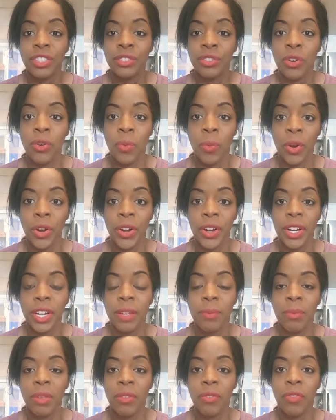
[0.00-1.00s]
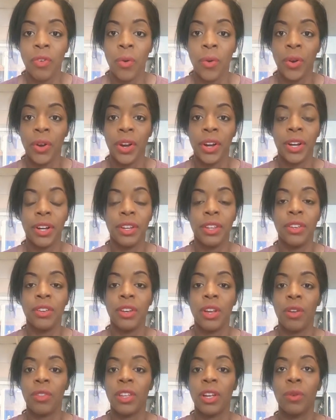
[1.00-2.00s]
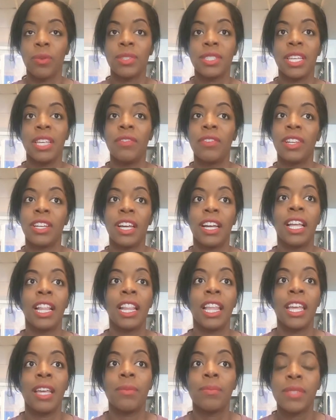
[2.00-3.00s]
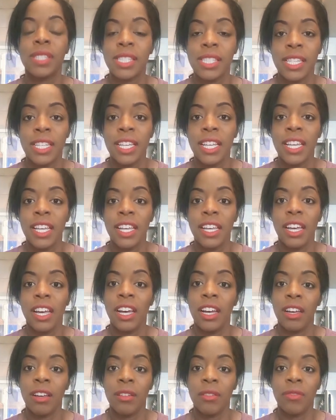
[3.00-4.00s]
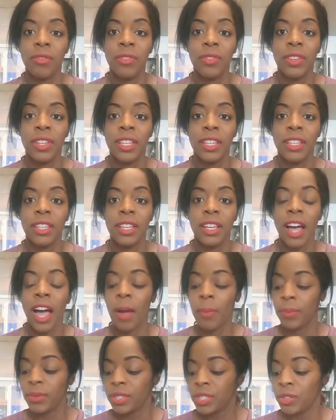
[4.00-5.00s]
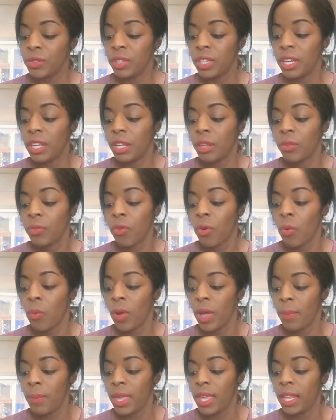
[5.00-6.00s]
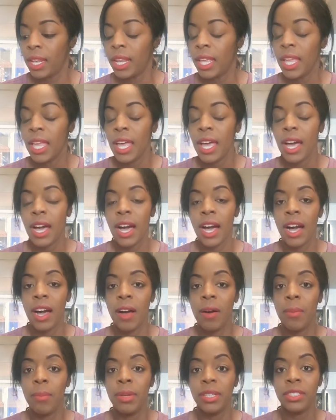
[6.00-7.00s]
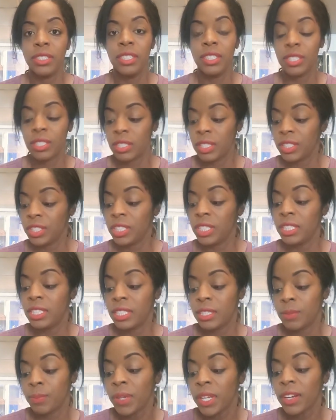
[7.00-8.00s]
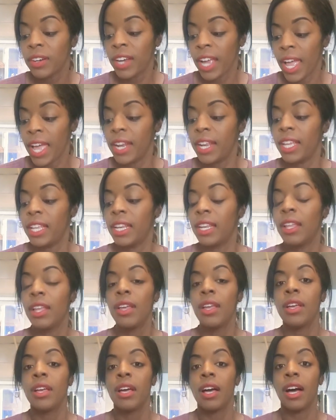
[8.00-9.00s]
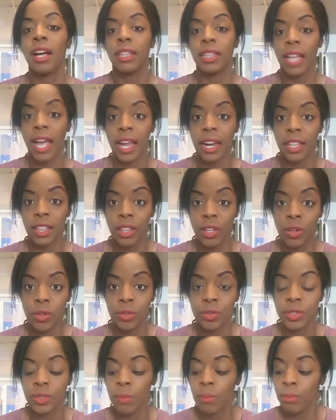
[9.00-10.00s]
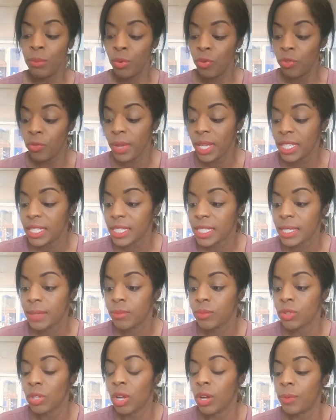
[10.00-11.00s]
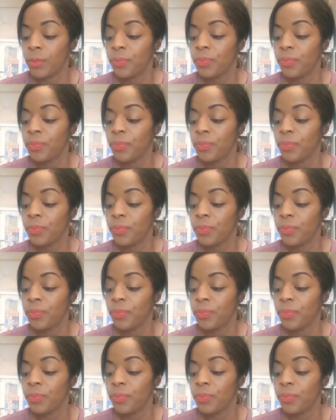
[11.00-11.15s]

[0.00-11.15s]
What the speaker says: work before, there was even a glimpse of opportunities for women. But she spearheaded a lot of those movements. So